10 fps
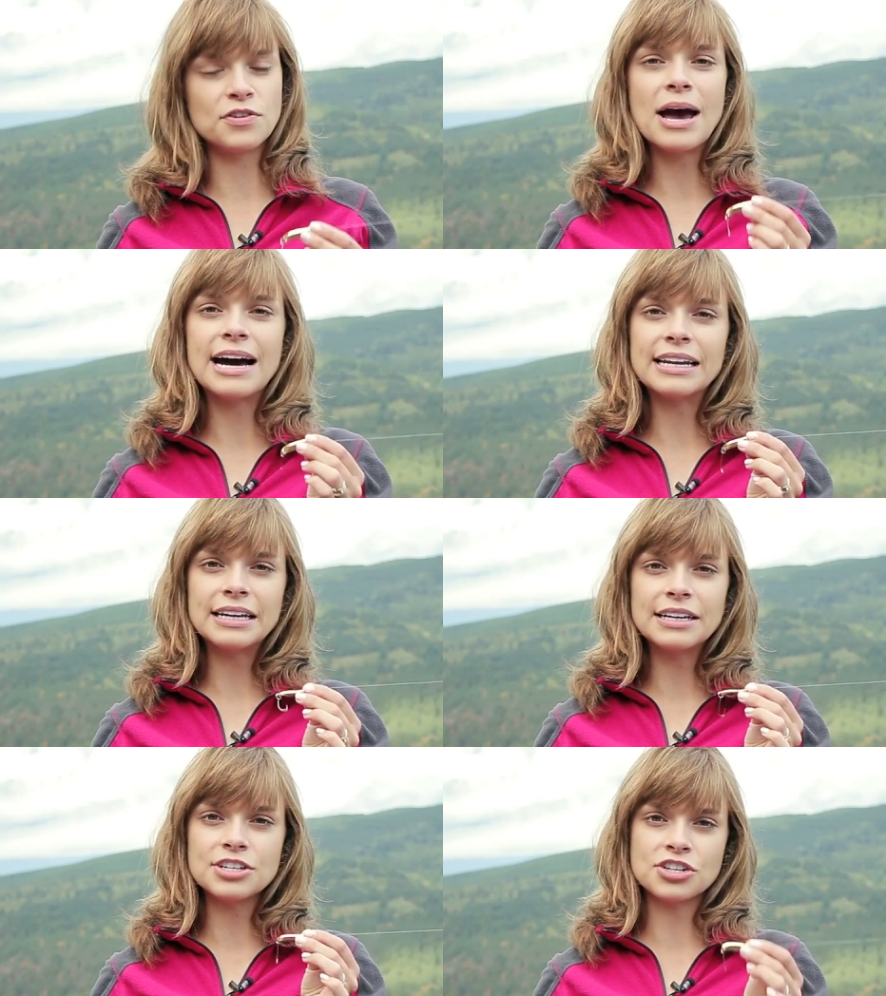If you add
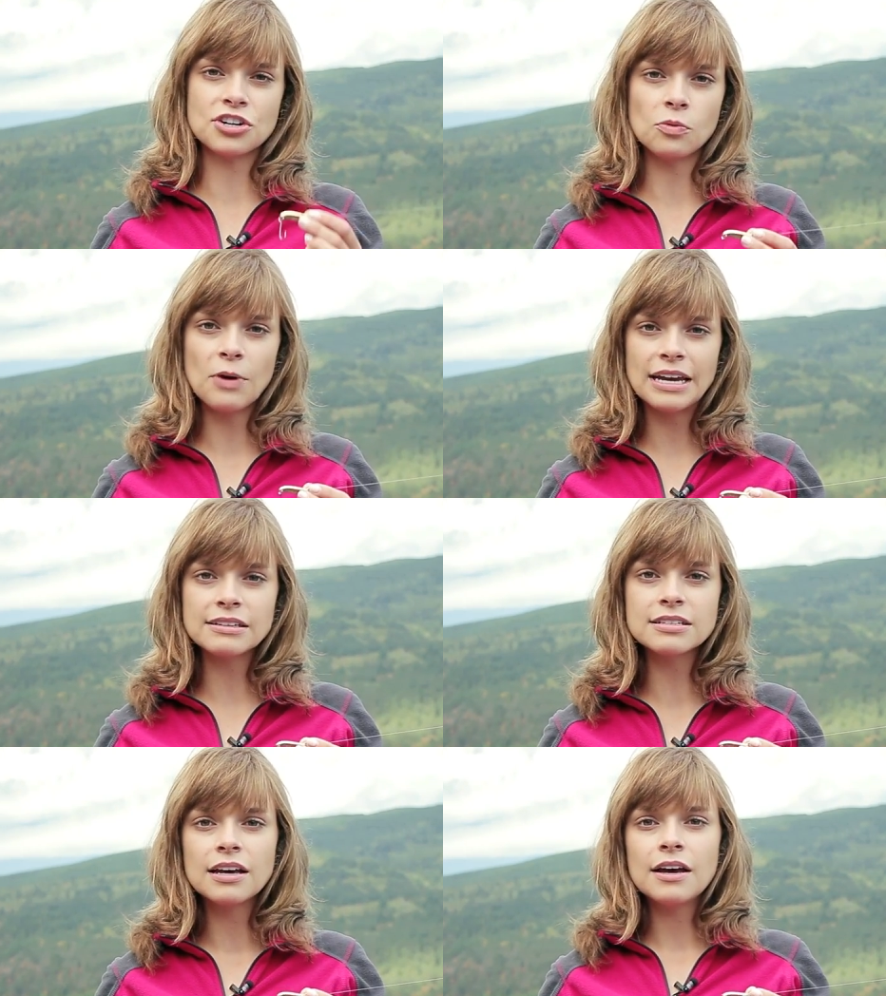any additional
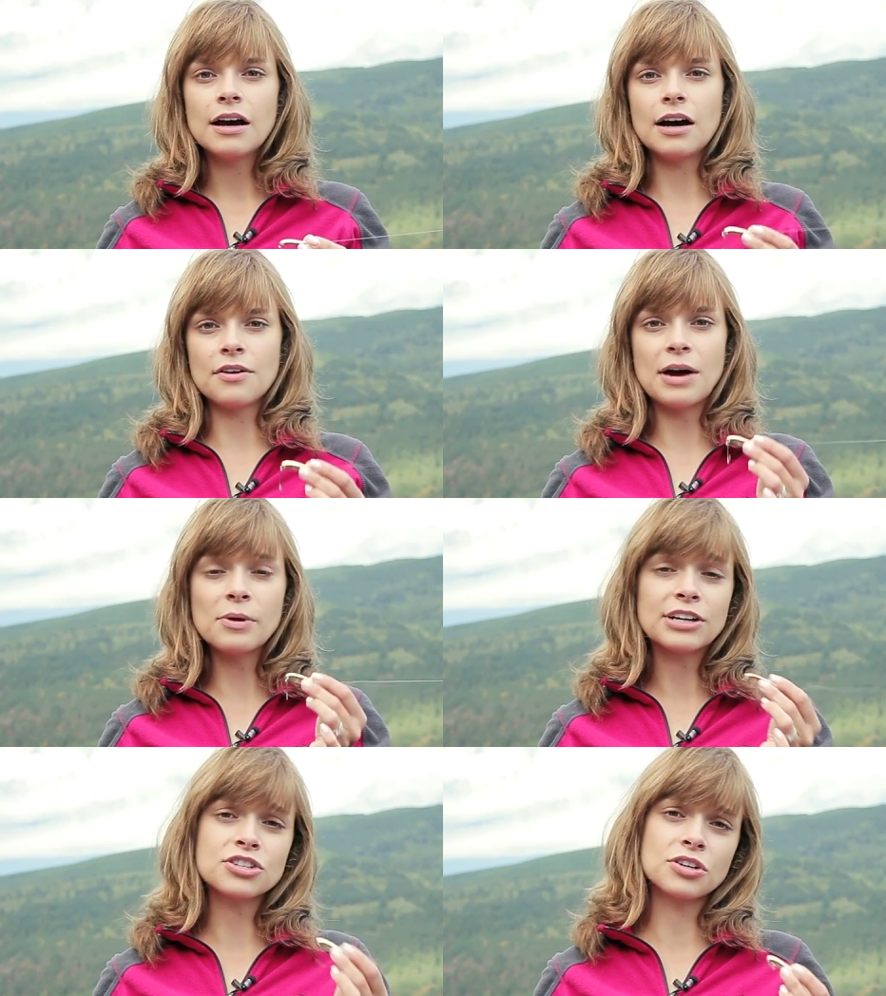weight, that
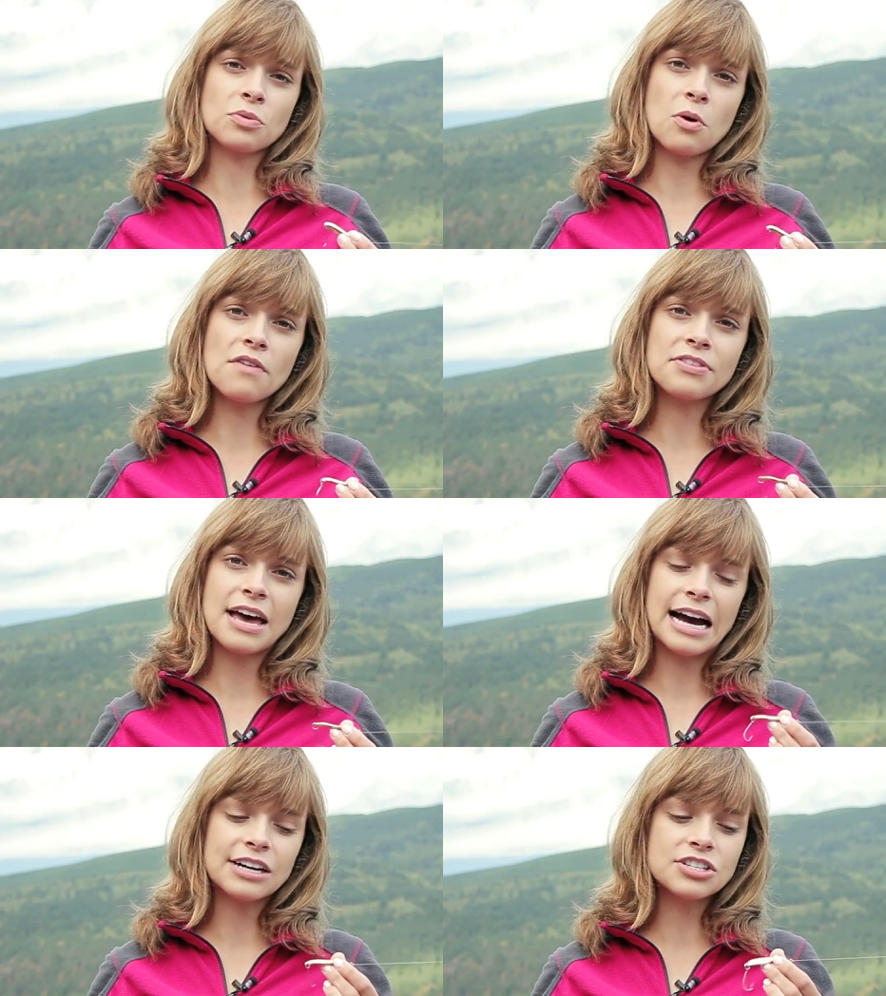will actually throw off
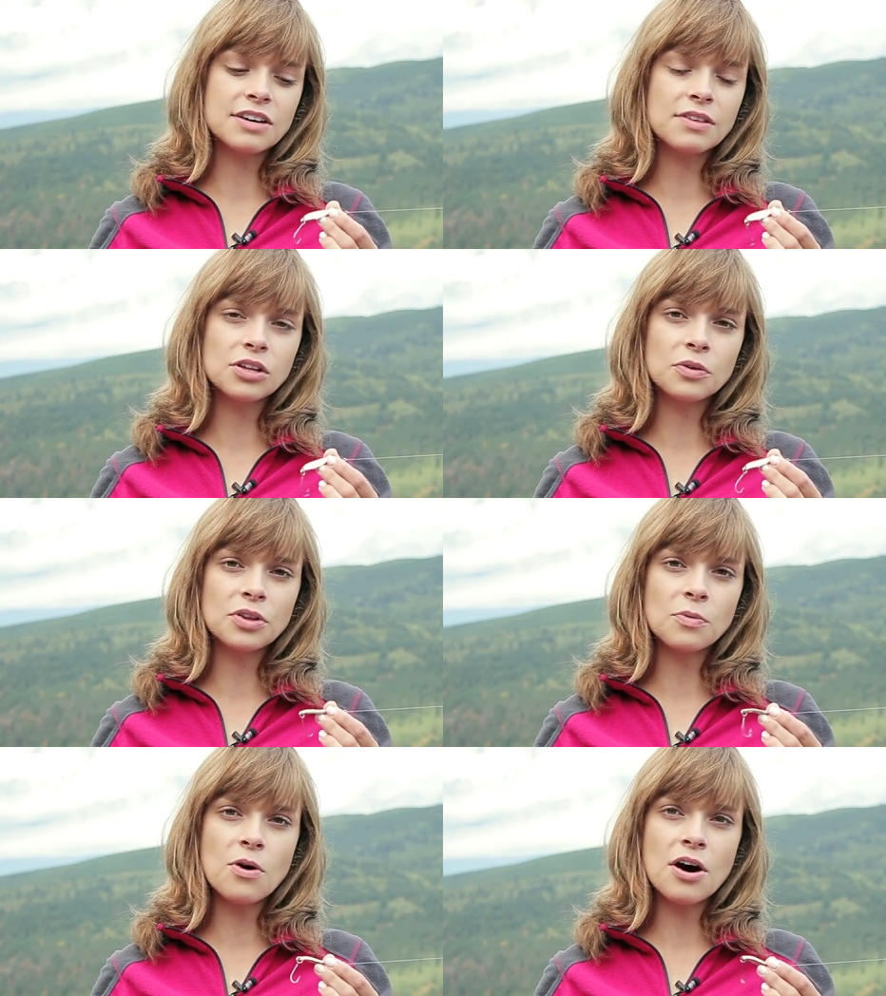the action of the lure
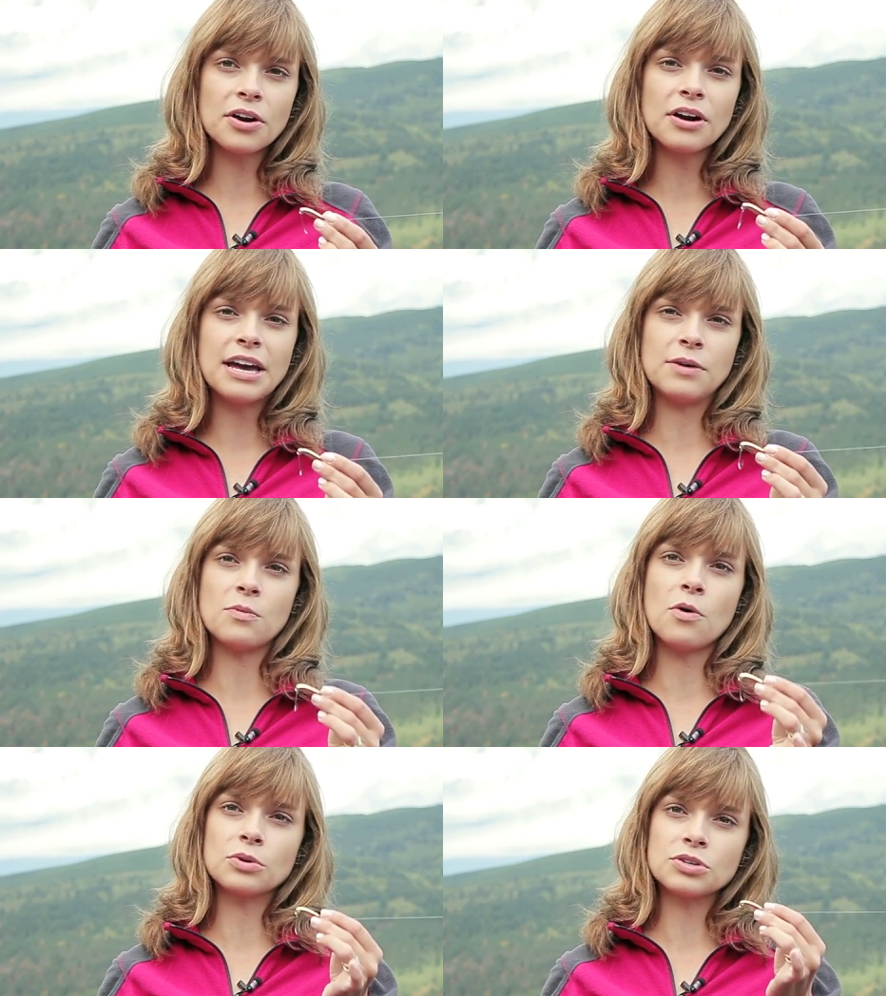in the water and it
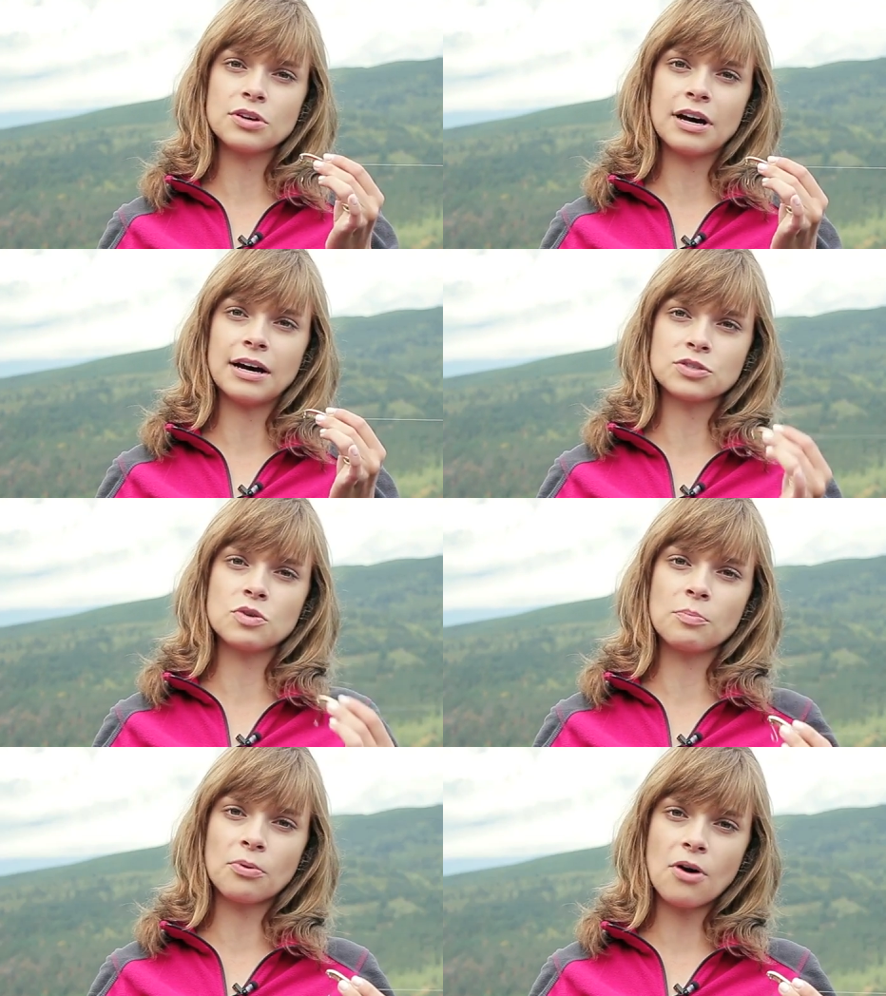won't
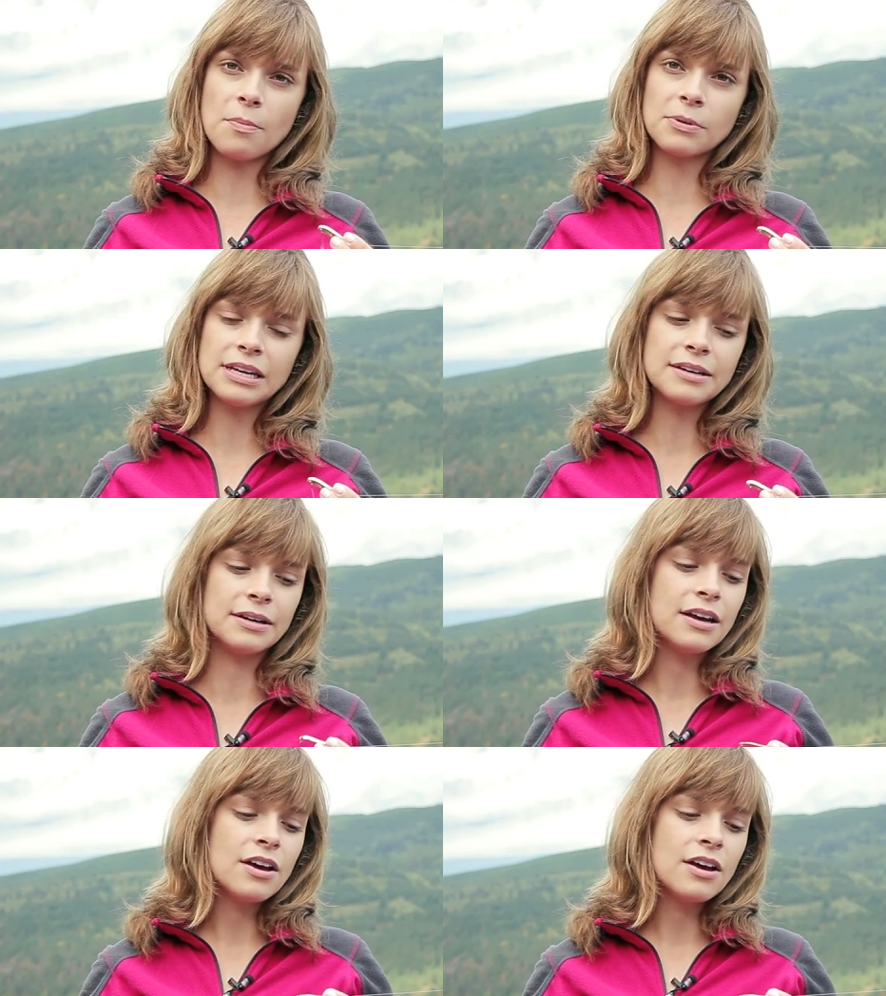swim properly.